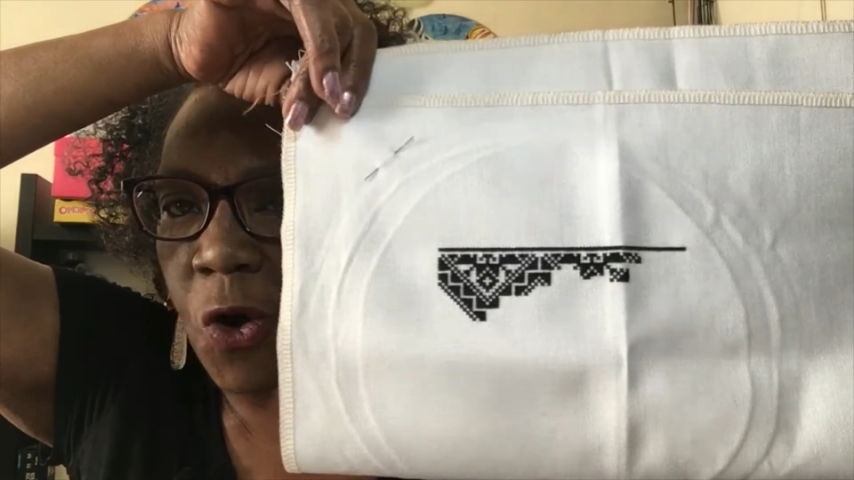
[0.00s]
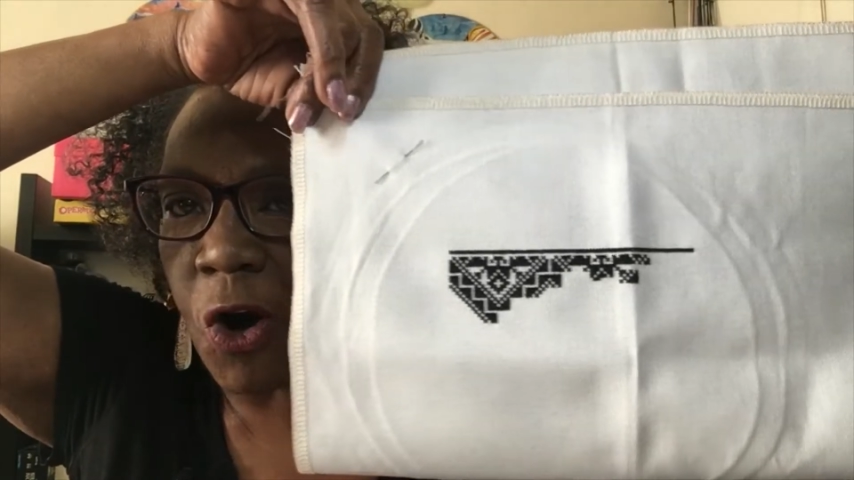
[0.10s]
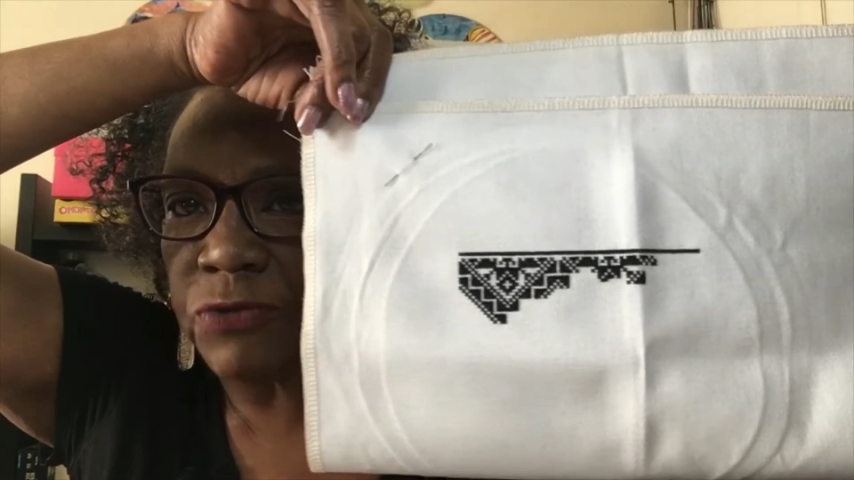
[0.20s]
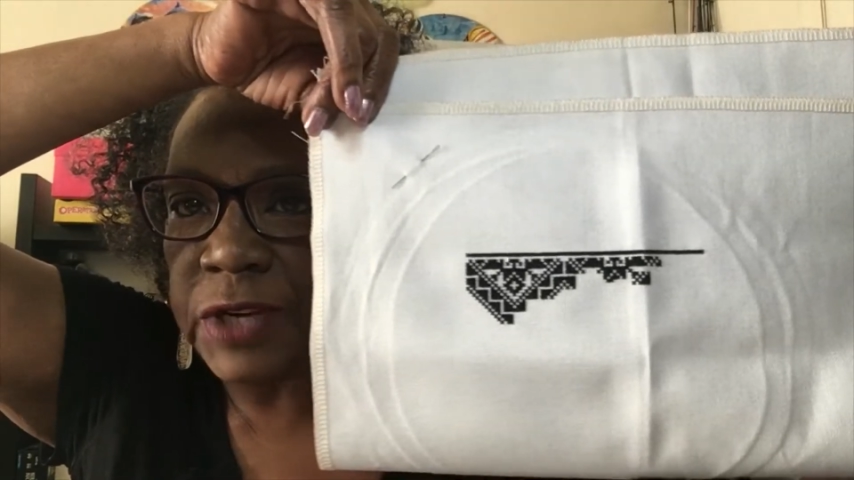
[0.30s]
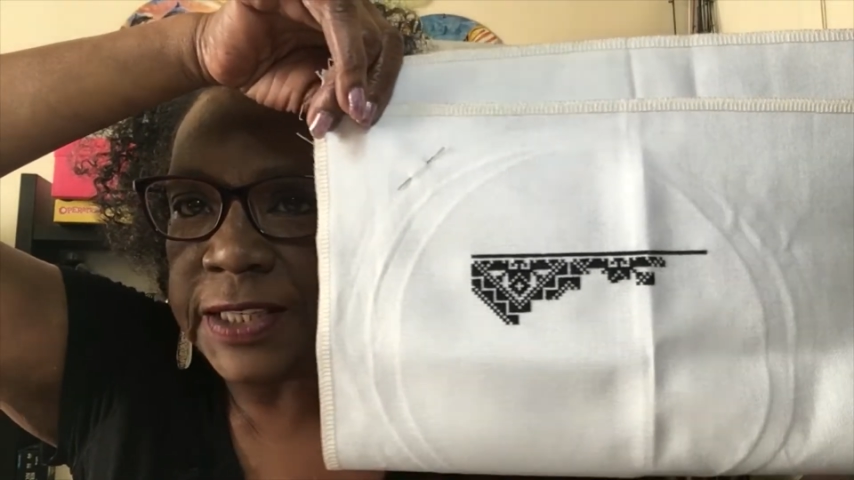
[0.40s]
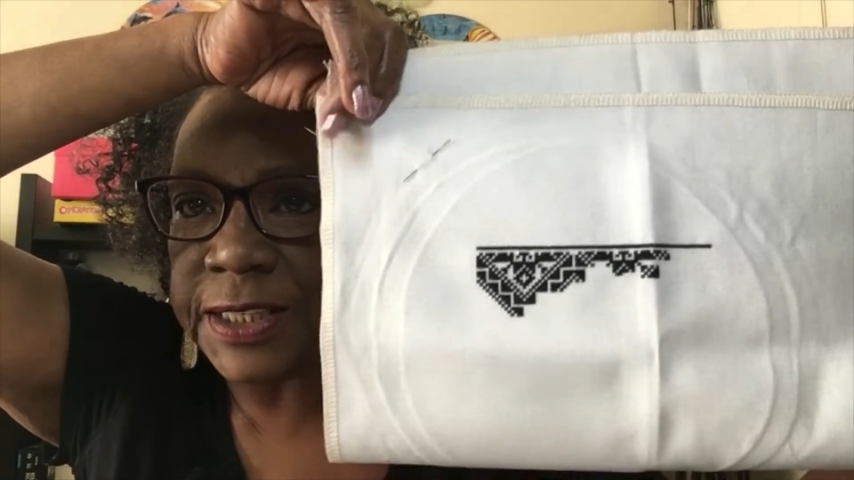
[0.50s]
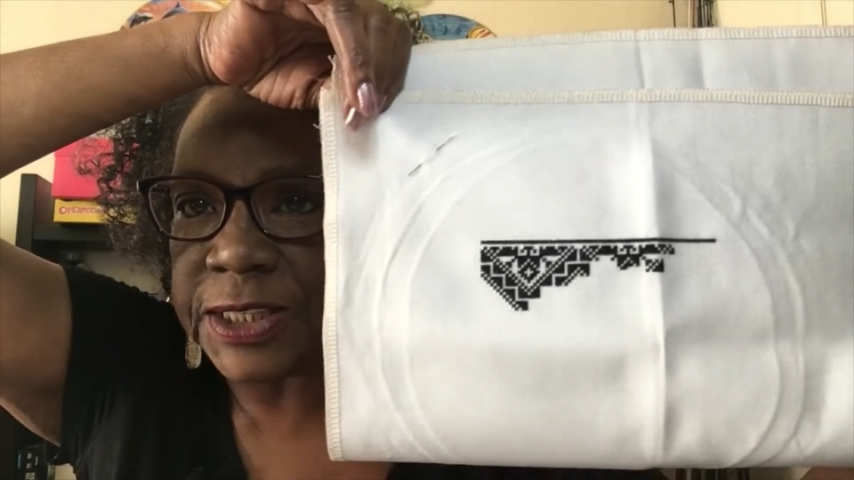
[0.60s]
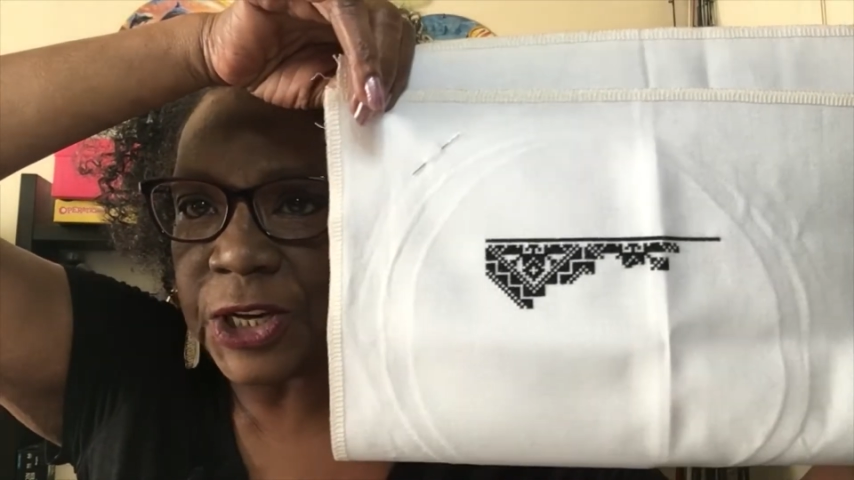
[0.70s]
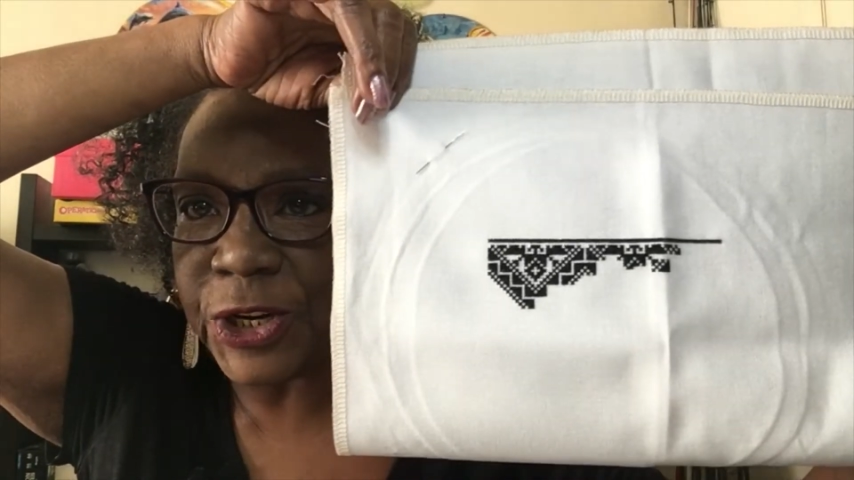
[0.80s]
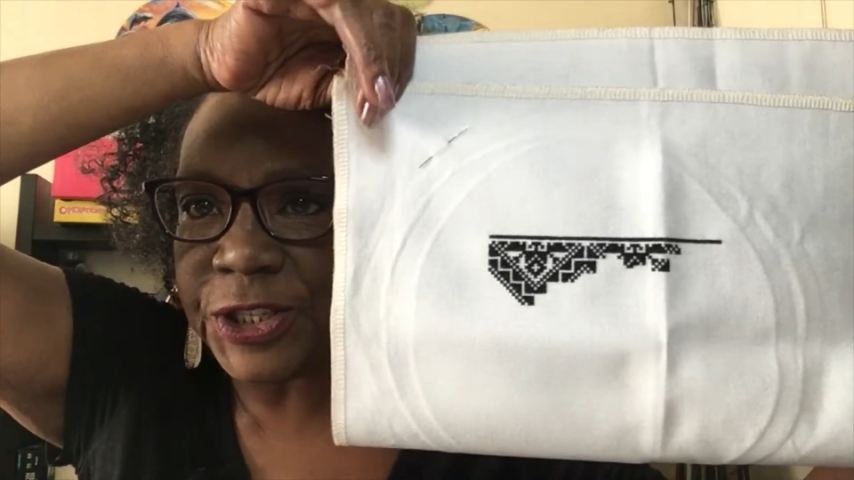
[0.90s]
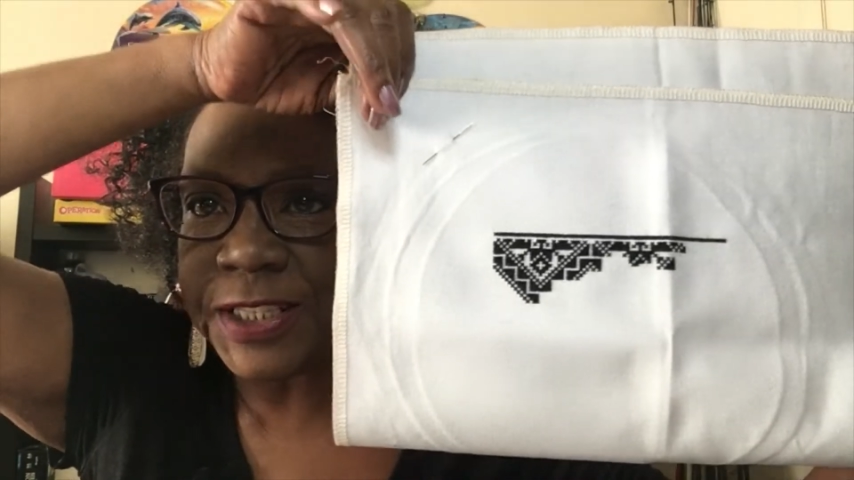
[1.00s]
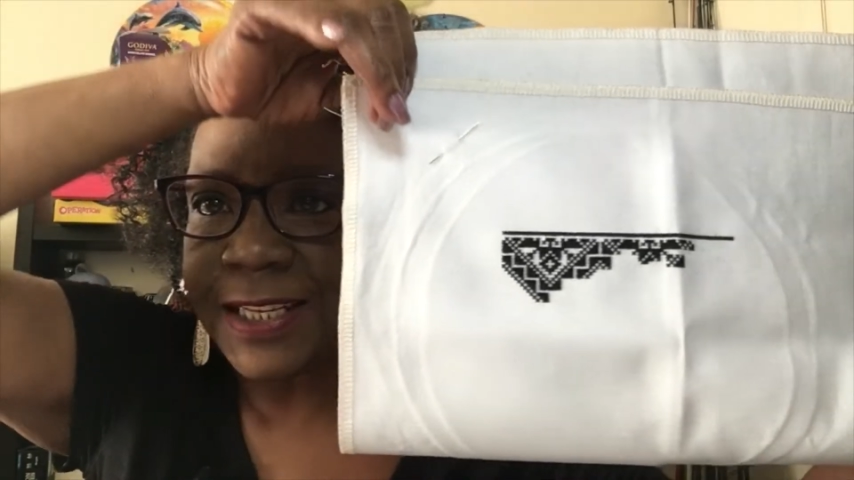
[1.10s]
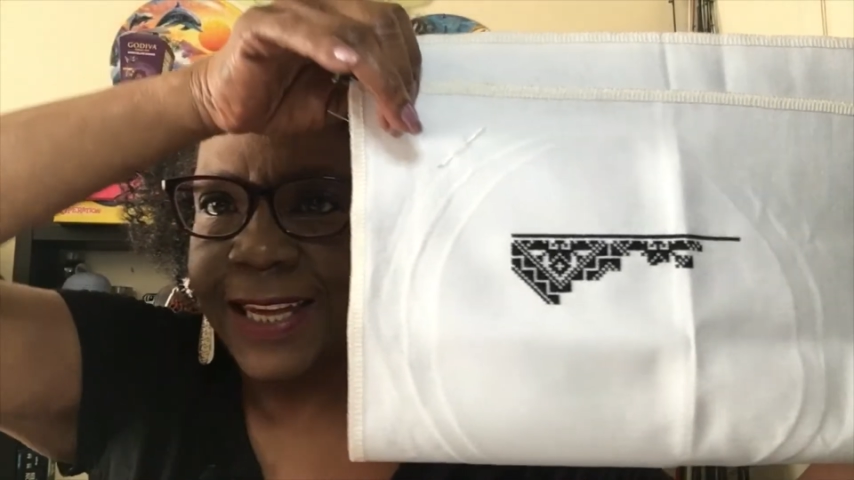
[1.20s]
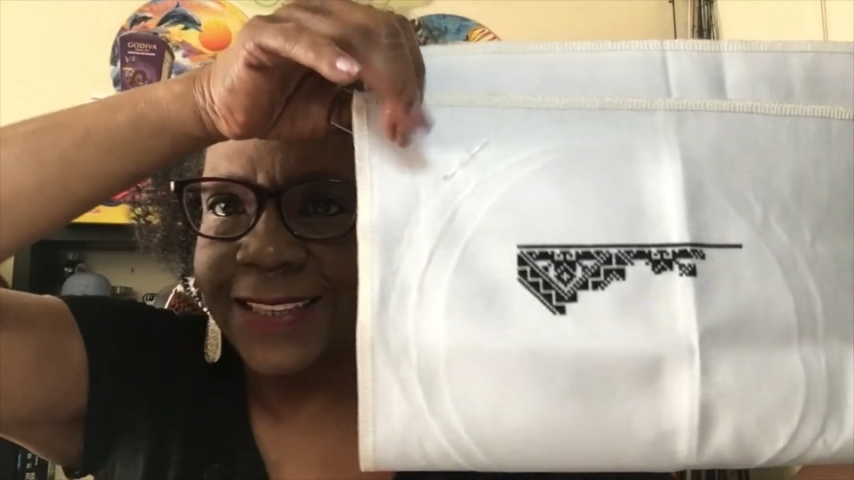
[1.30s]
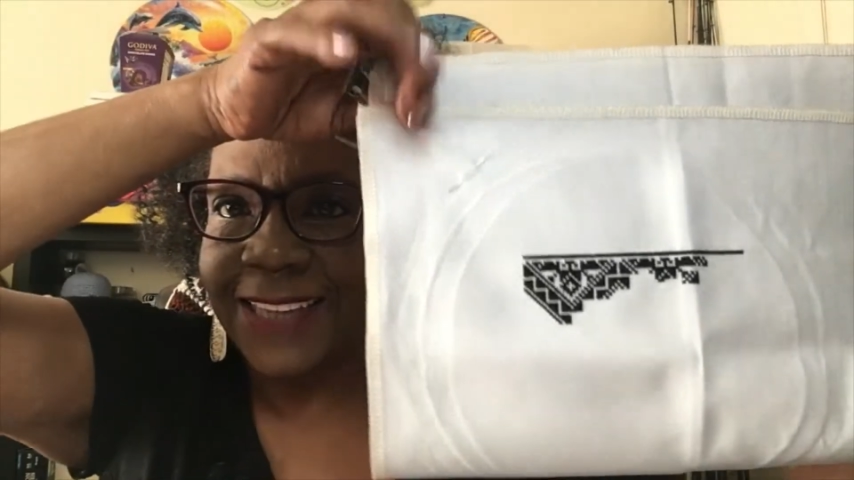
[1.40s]
already serged
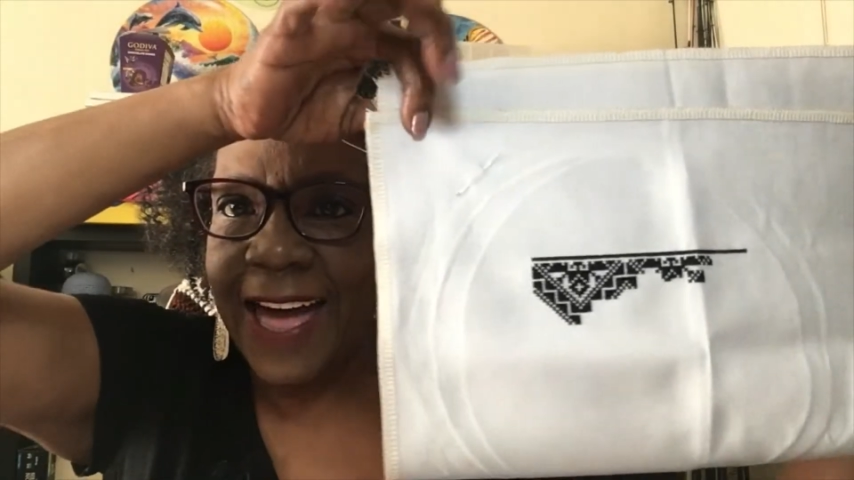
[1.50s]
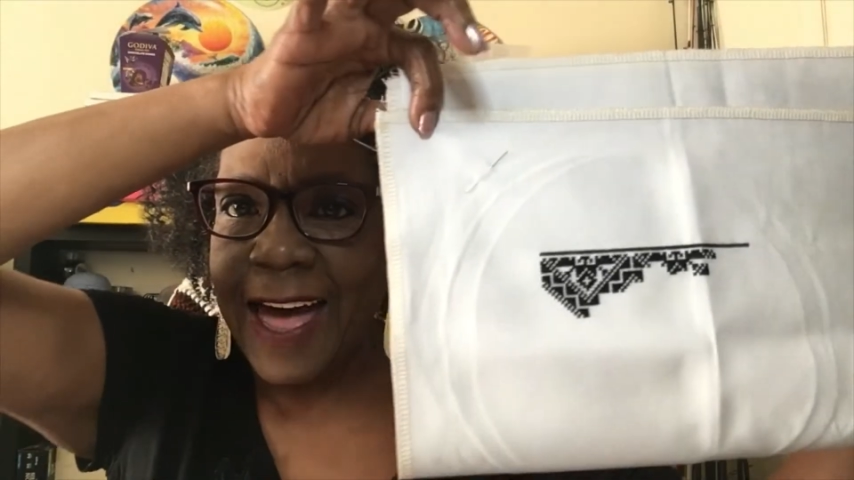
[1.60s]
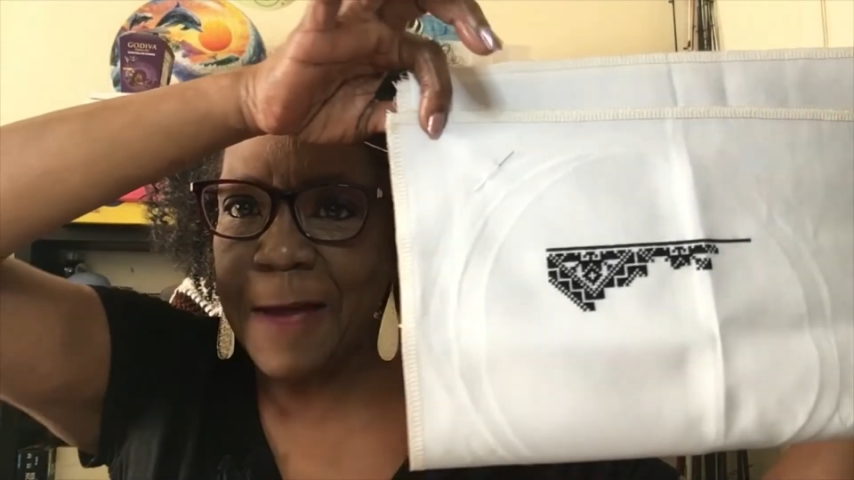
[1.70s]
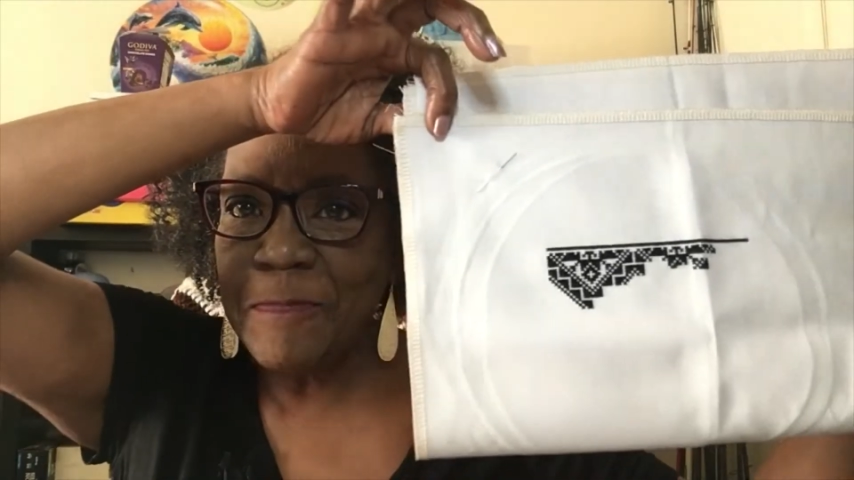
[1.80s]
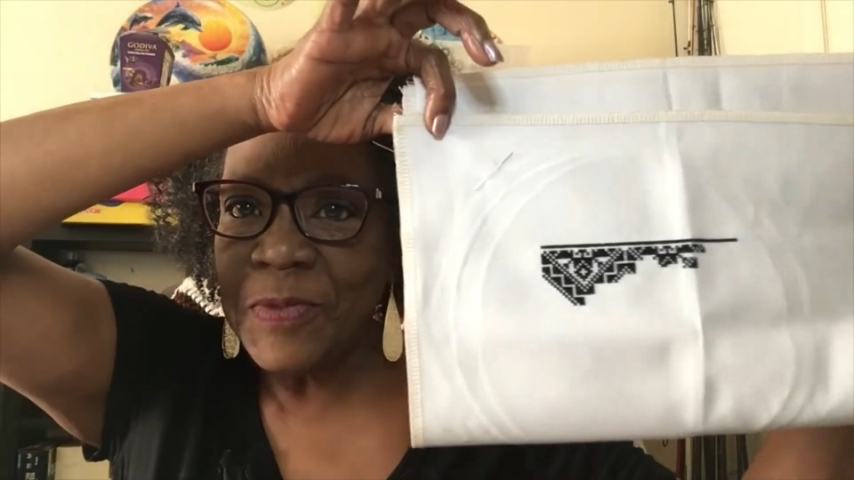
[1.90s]
like that.